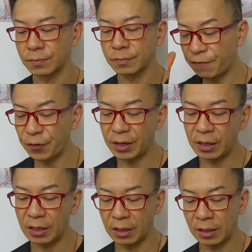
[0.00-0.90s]

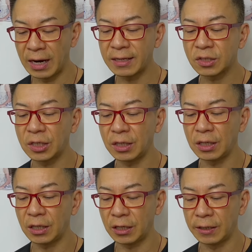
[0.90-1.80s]
Jeffrey,
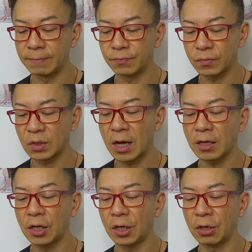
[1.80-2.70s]
Lasty,
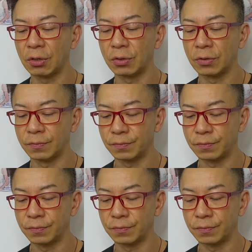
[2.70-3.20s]
thank you.